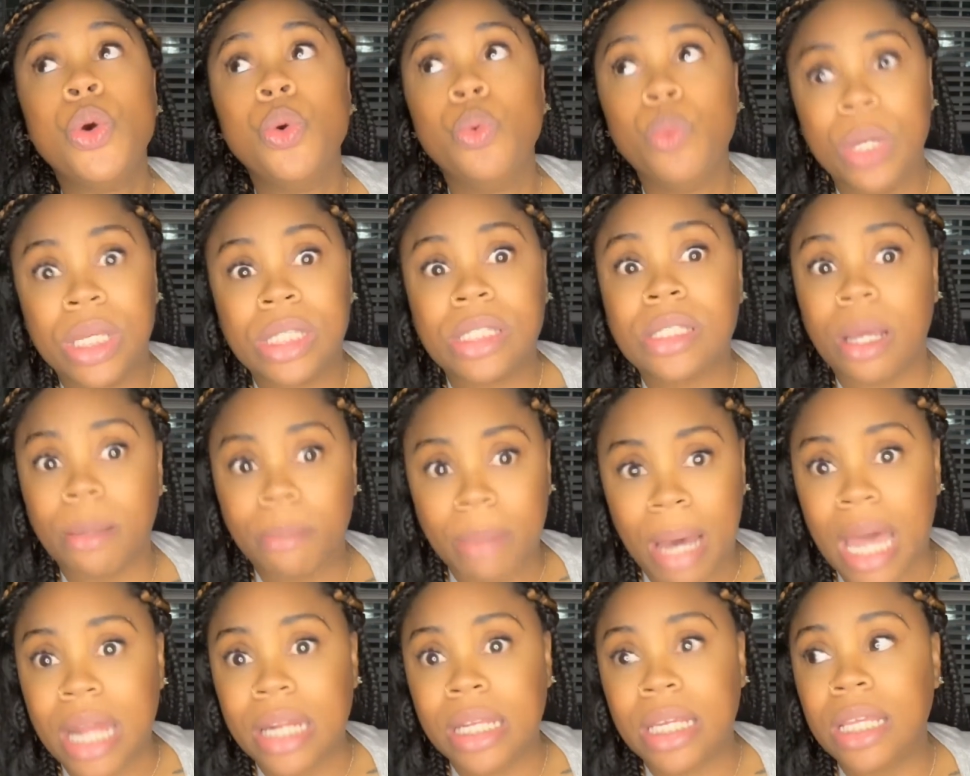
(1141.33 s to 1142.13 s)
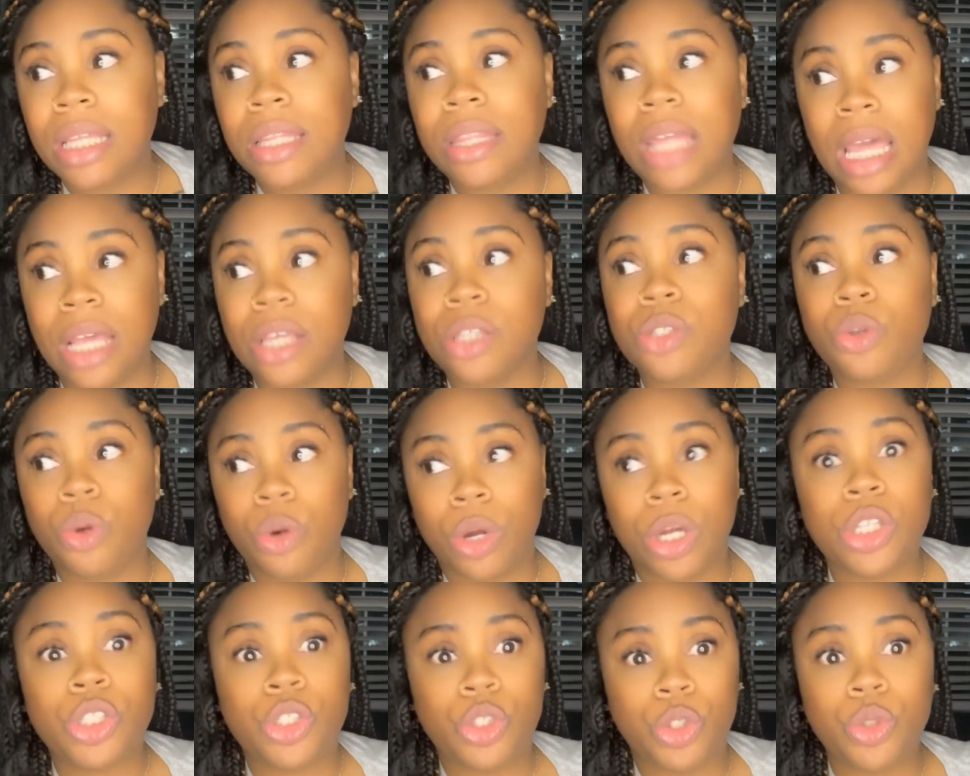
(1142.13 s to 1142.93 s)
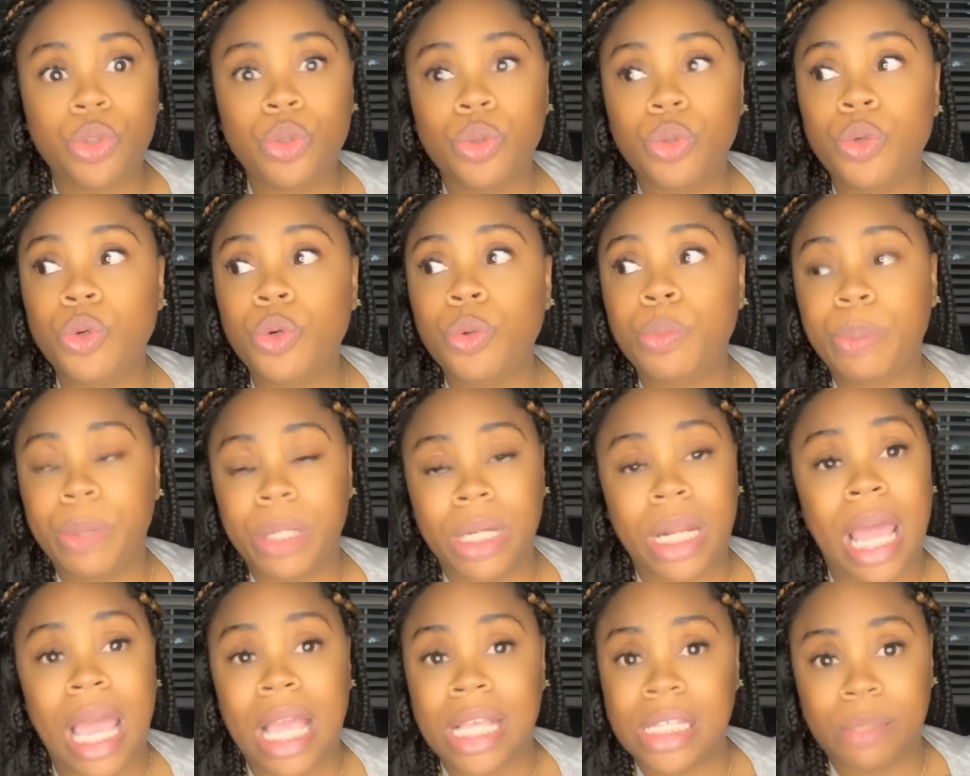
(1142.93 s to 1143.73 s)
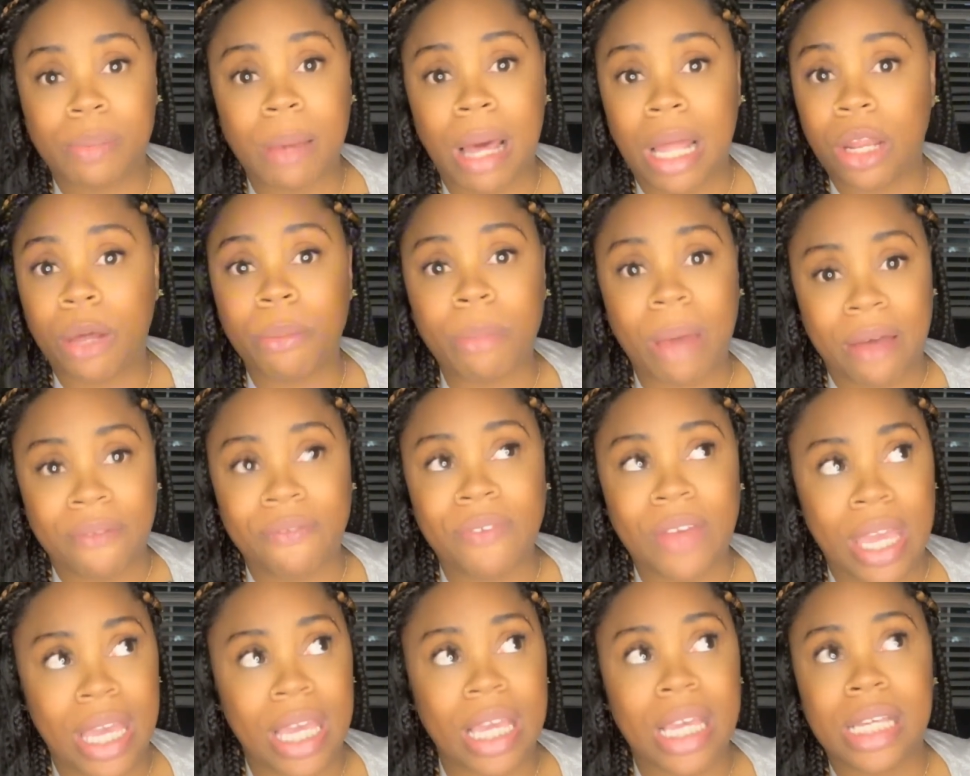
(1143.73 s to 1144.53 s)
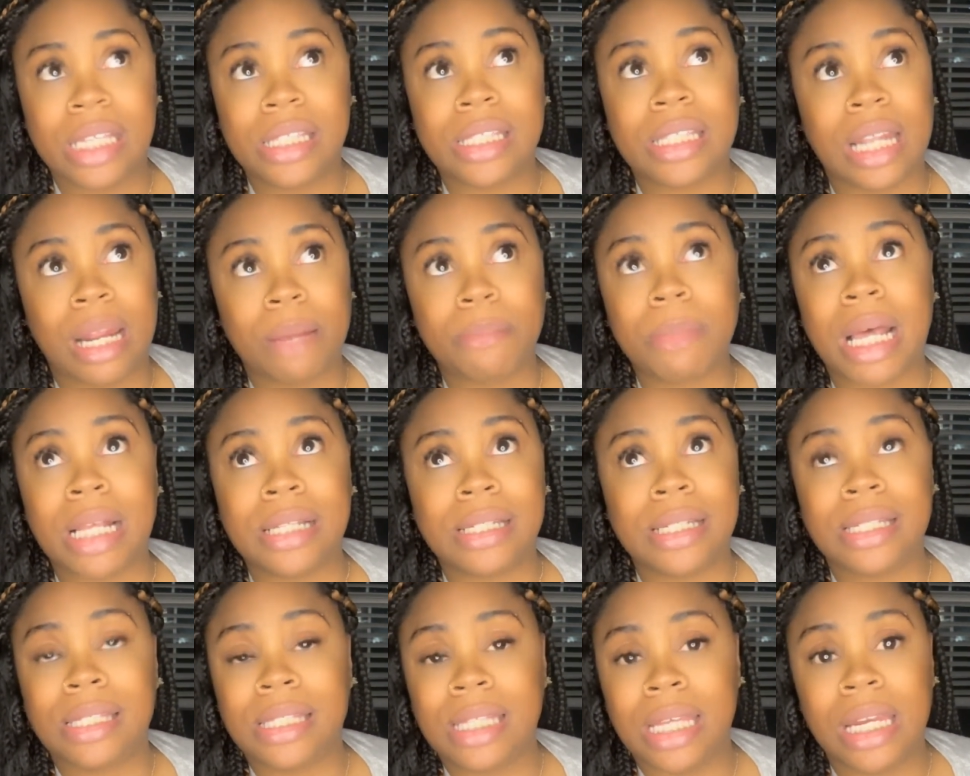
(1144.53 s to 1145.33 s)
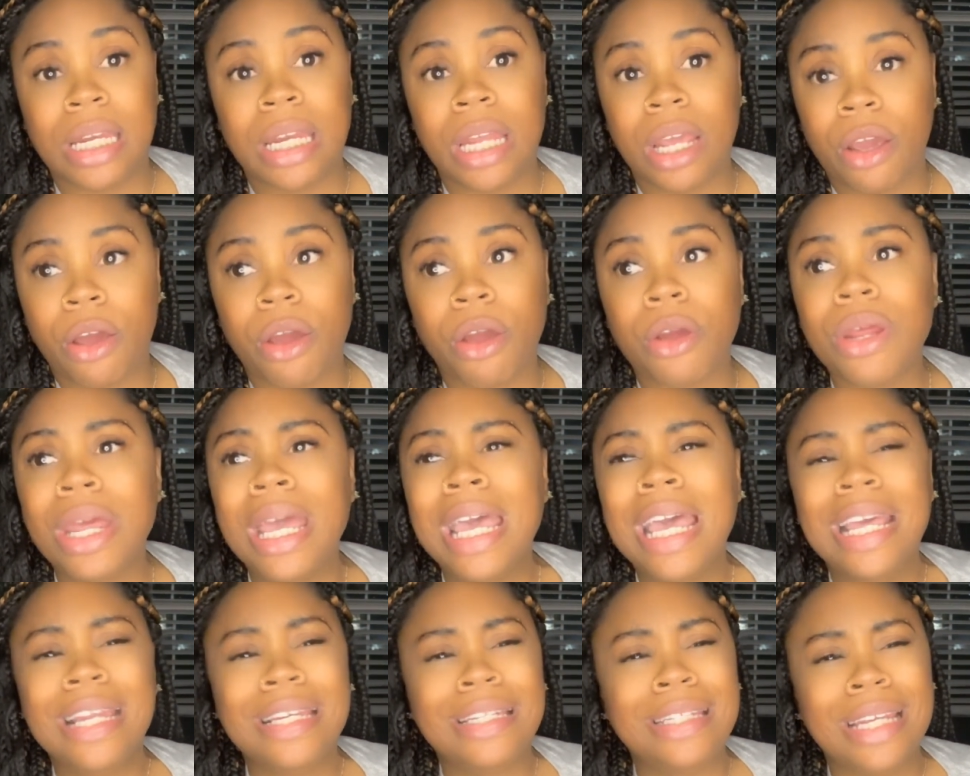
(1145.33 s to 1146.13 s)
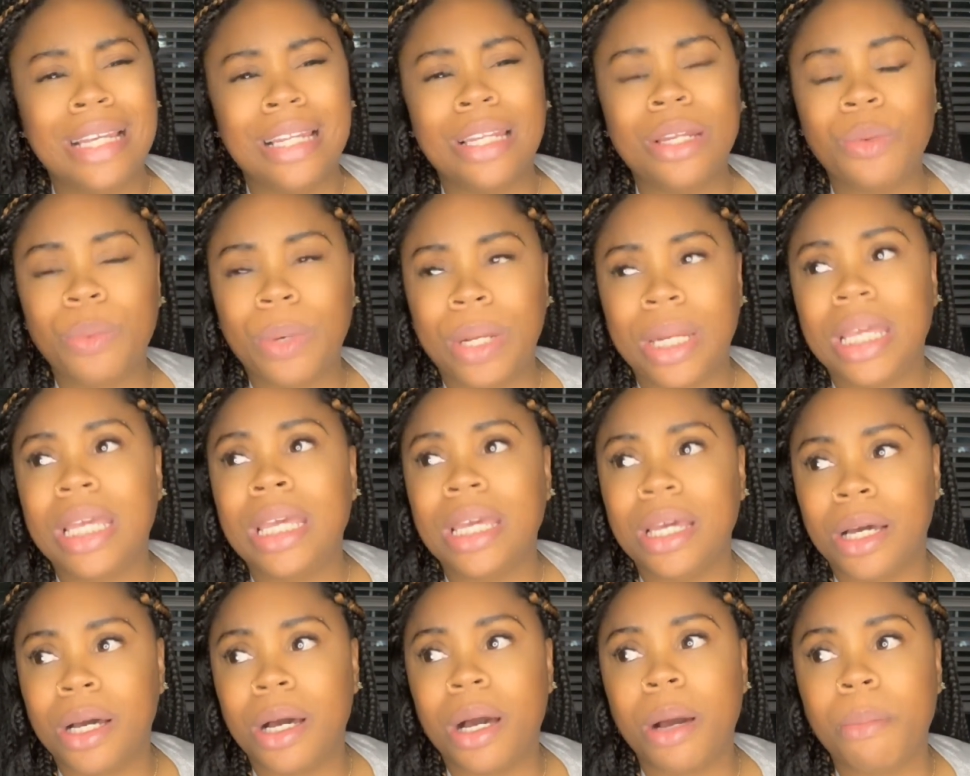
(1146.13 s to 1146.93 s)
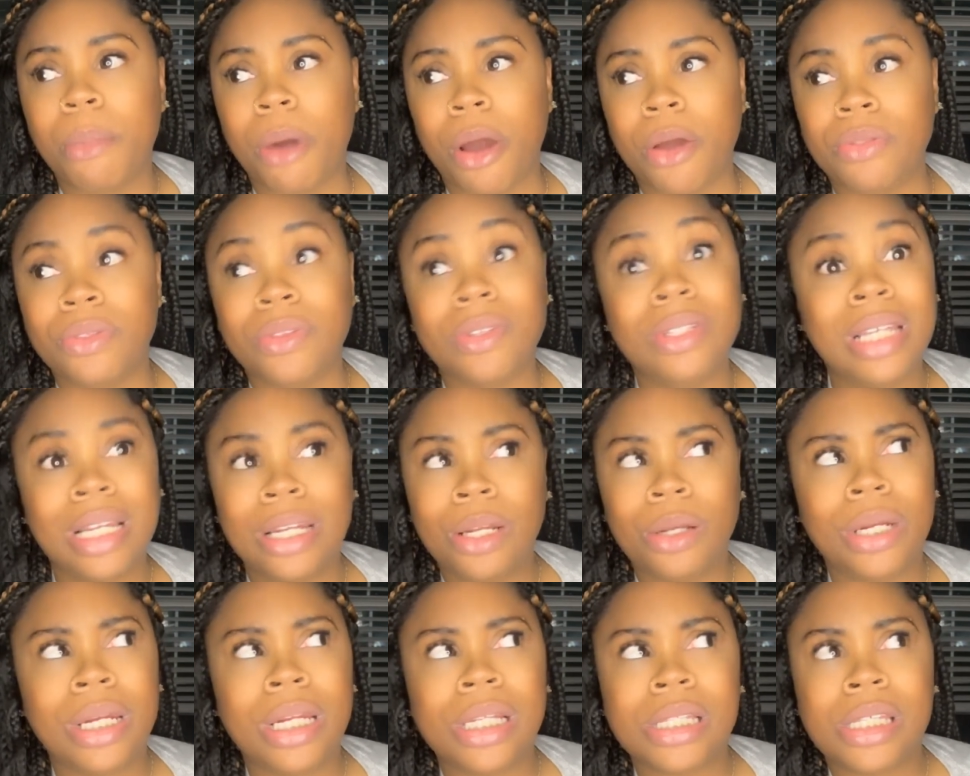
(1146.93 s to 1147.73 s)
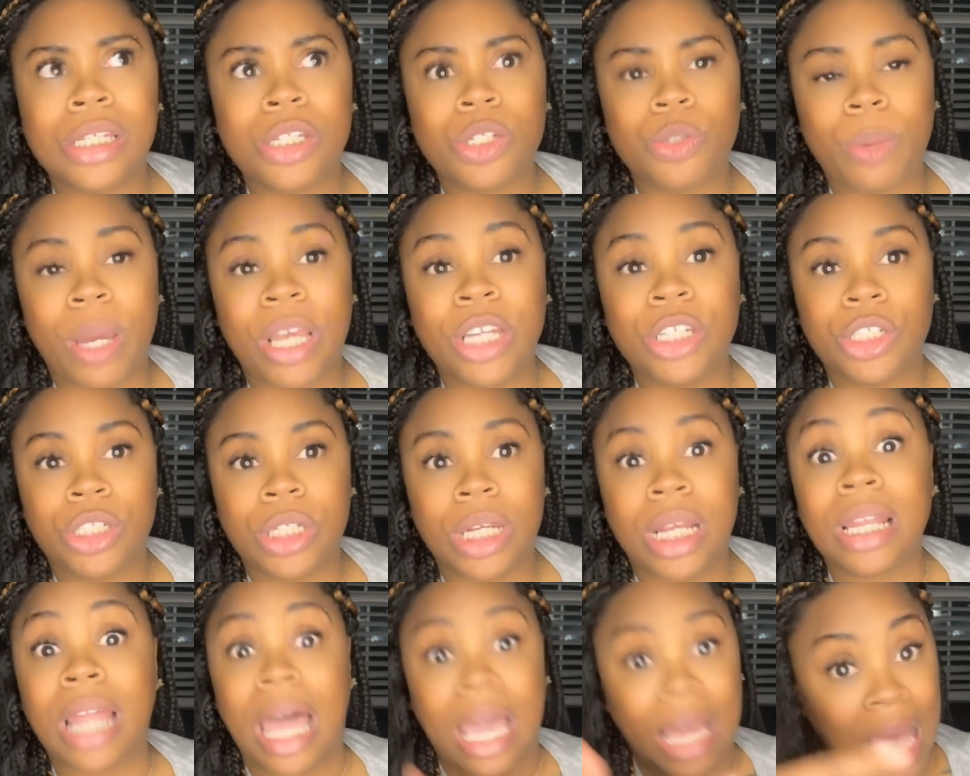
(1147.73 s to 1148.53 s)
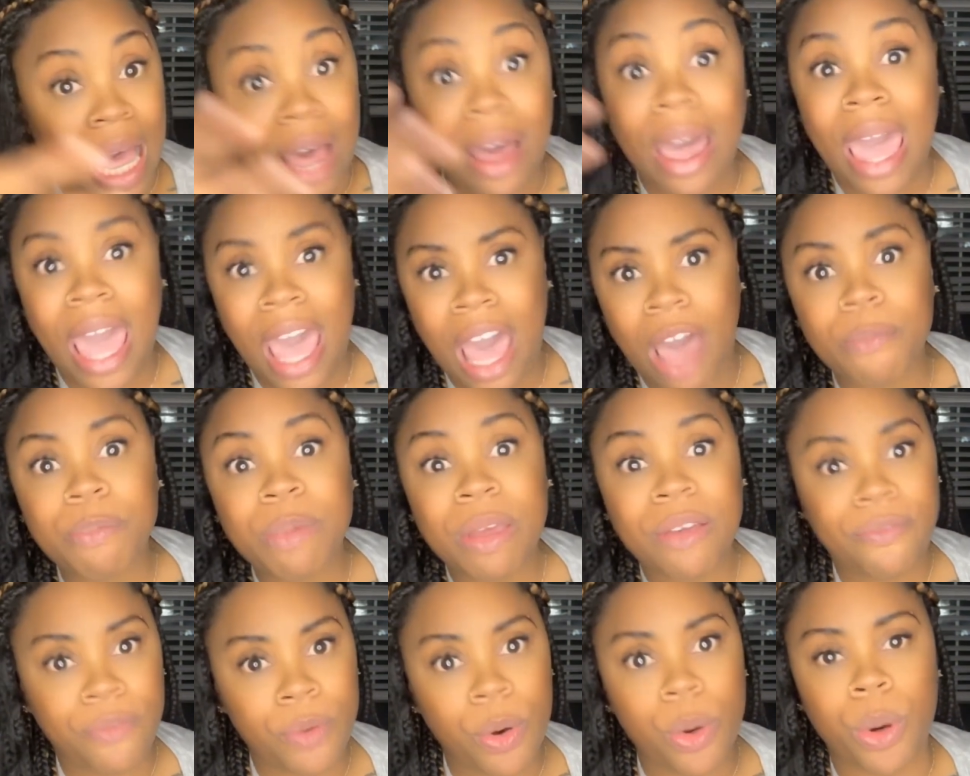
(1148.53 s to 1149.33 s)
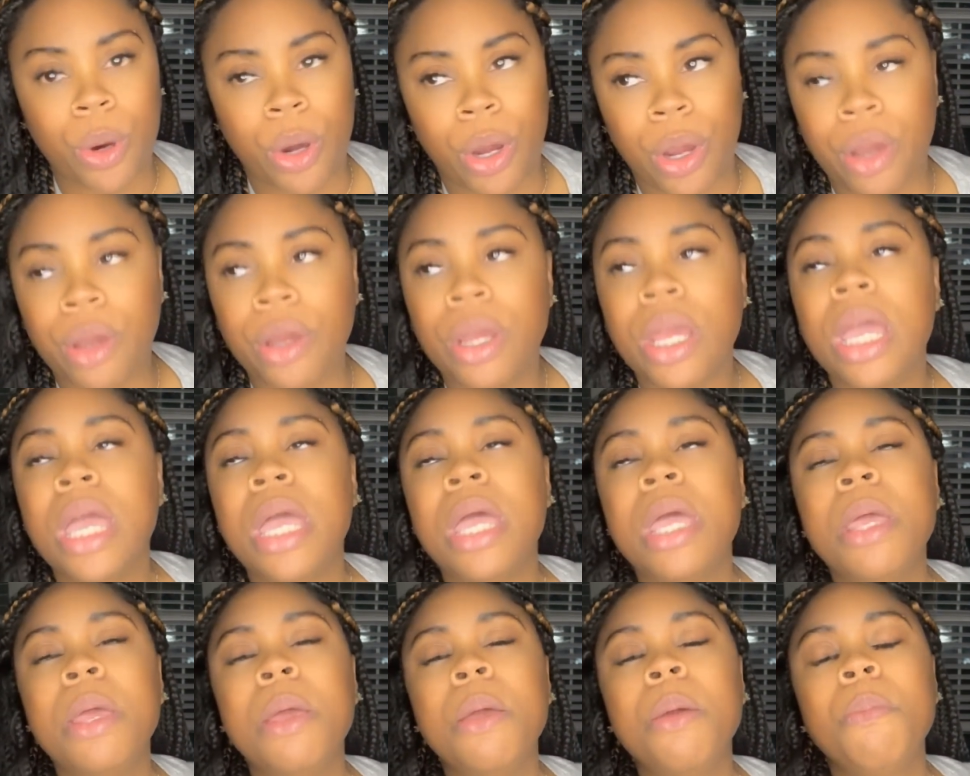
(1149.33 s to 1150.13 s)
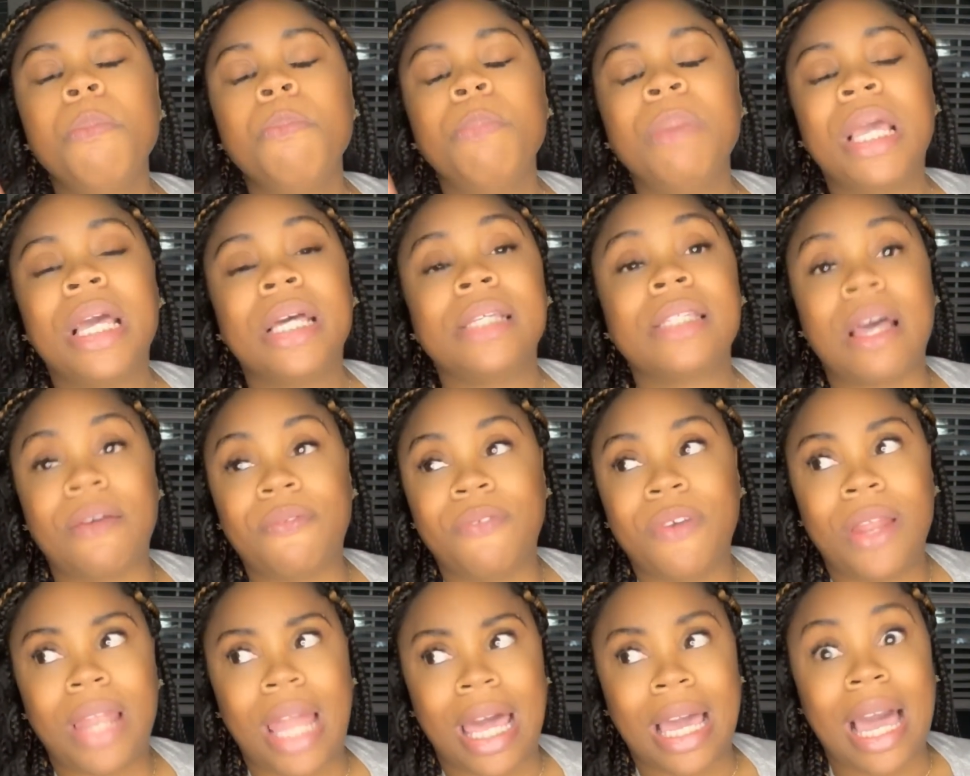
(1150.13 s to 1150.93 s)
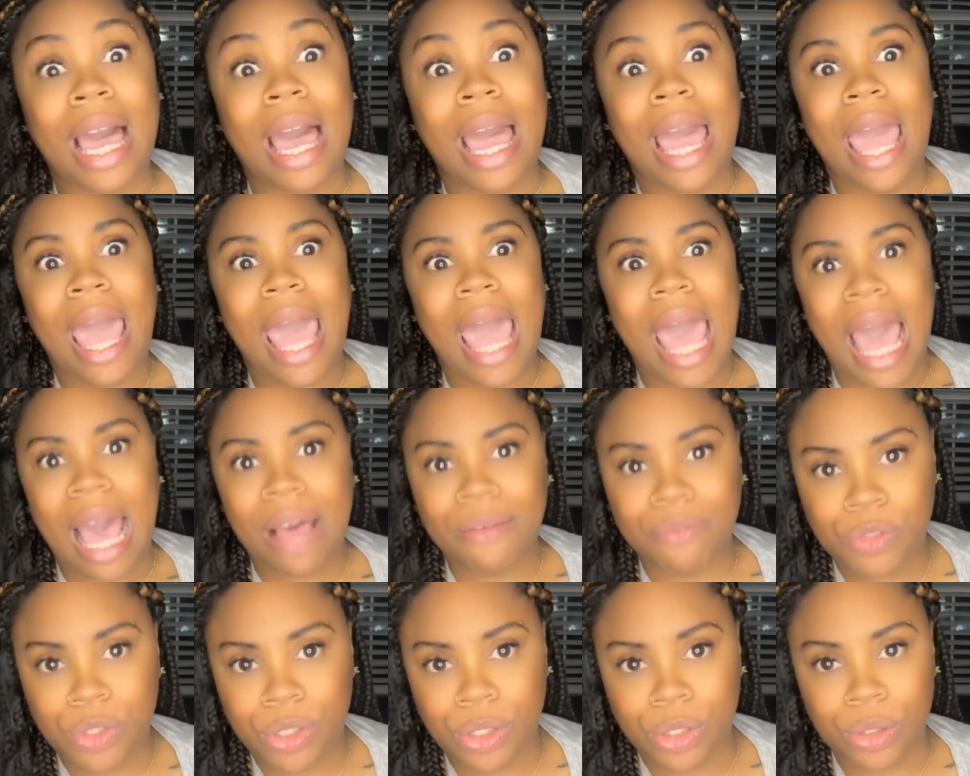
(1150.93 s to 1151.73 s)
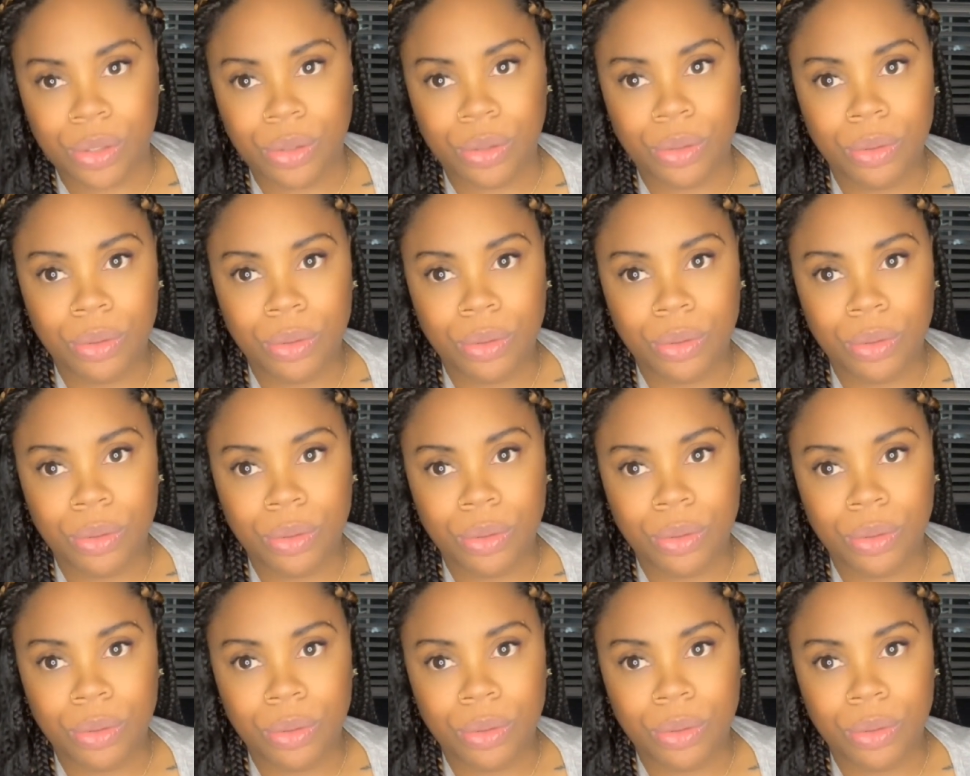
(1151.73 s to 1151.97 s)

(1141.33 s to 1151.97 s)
with somebody that is going to put a smile on my face, that I'm not just sitting there dealing with him or dealing in a situation like I have before because I felt like I have to.